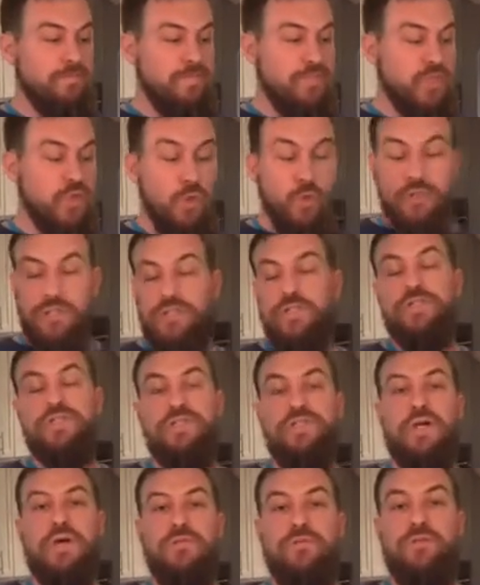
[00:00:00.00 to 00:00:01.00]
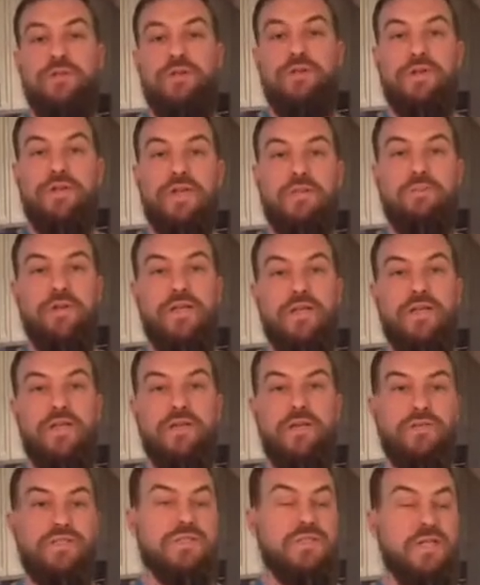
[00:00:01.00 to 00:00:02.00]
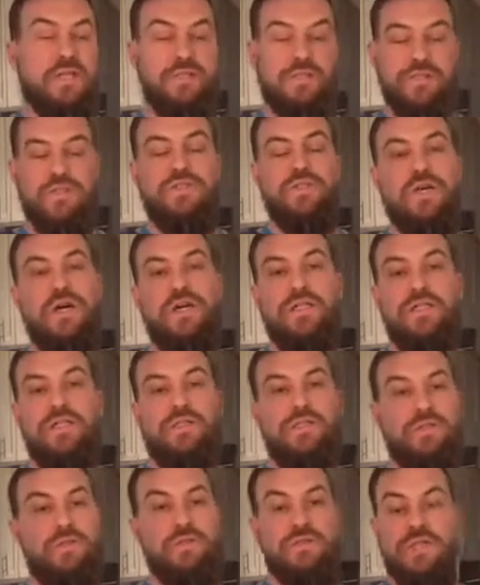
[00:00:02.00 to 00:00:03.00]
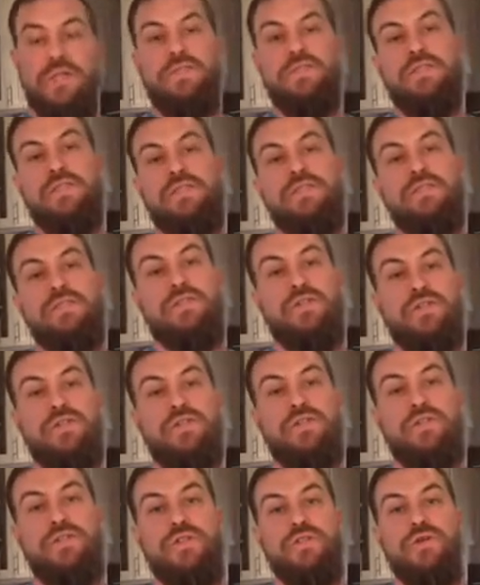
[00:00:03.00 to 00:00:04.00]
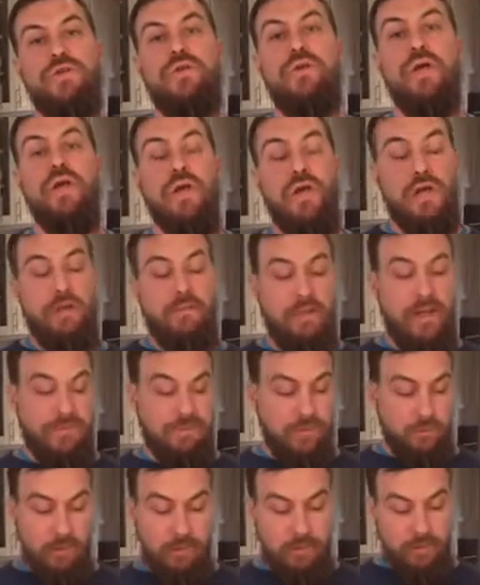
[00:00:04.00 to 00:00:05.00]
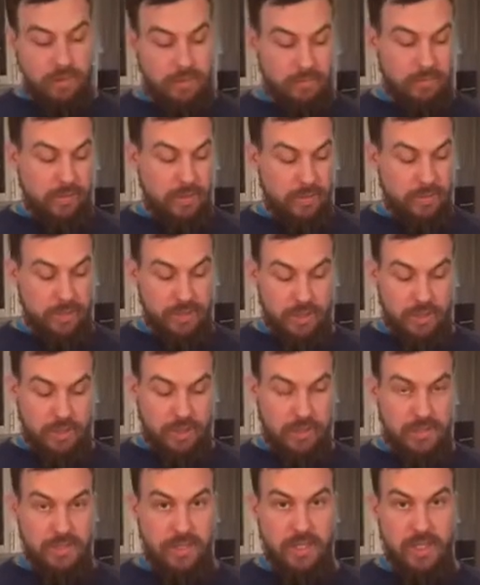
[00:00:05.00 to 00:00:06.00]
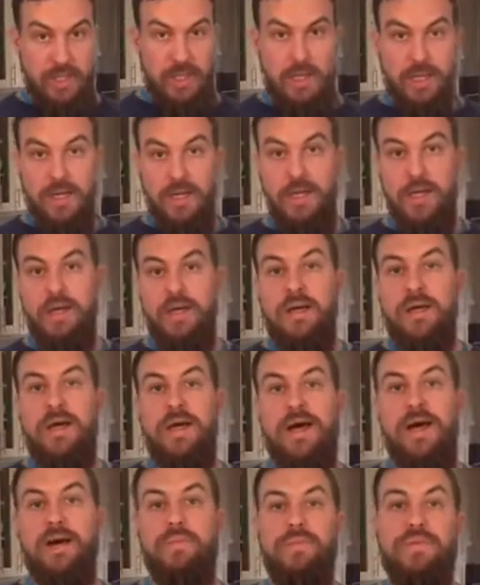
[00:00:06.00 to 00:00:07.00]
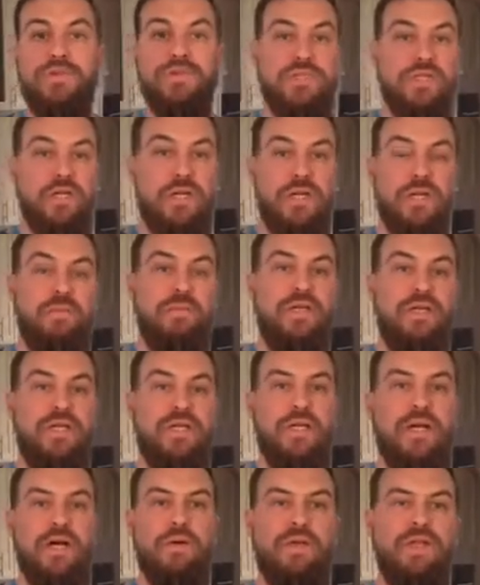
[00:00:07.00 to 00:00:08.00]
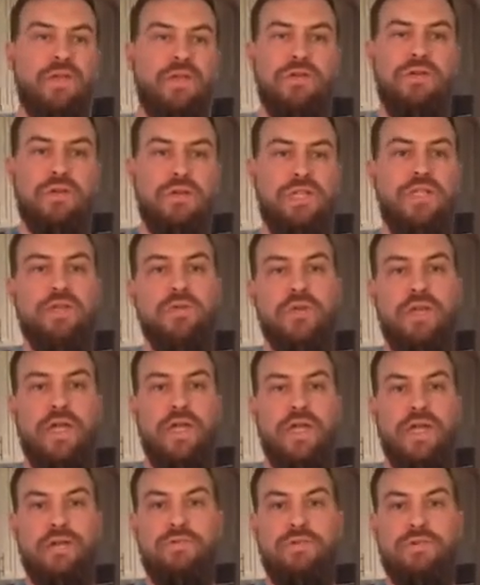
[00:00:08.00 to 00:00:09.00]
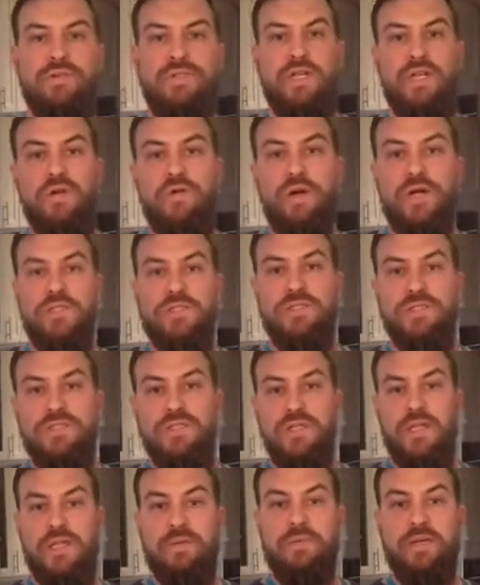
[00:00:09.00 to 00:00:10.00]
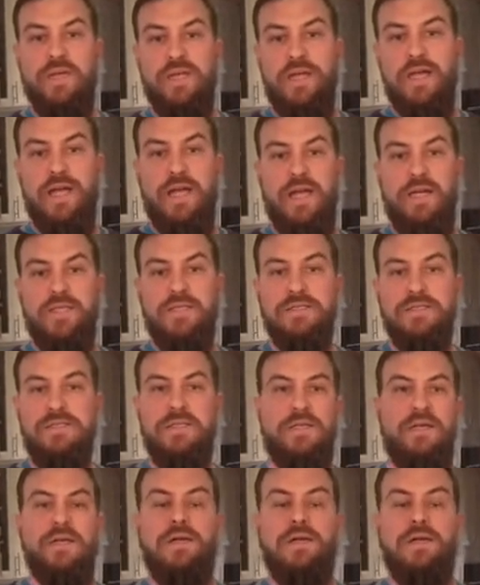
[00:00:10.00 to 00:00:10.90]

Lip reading: torture yourself when you're eating paleo. There's tons of sauces, there's tons of things that you can do, and that's what we really wanted to show you today. There's going to be, we can do a little Q&A if there's any questions that anybody has.